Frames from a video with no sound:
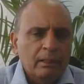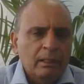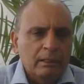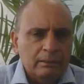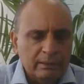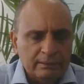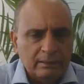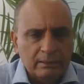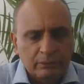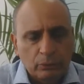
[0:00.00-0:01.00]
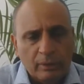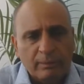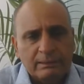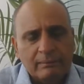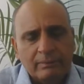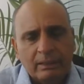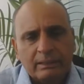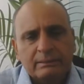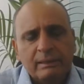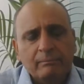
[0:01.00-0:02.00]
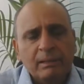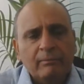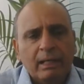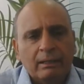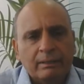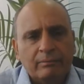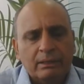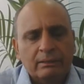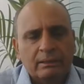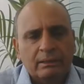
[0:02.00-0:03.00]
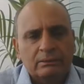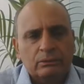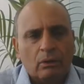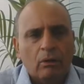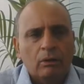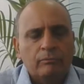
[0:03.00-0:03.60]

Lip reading: The durables have done extremely well given the strong